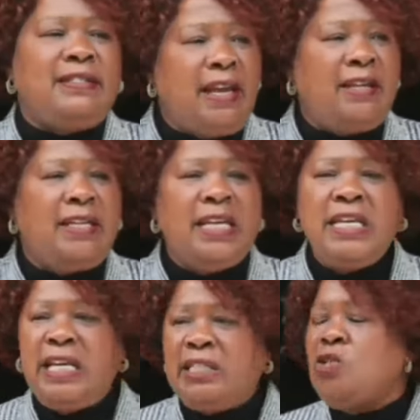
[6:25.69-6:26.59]
said
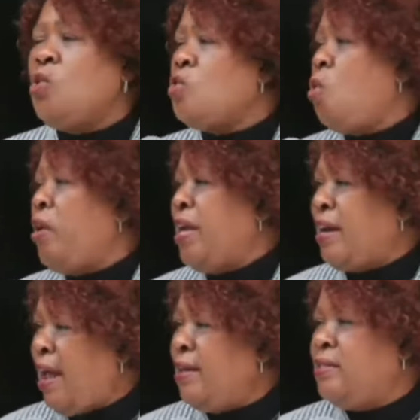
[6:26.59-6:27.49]
is not going
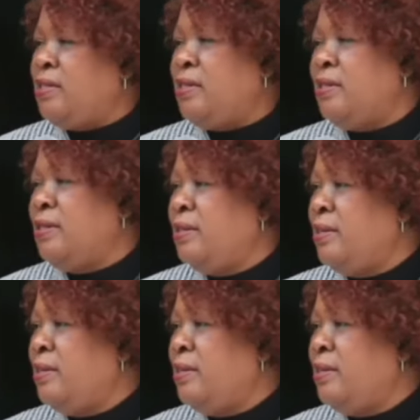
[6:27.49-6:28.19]
right.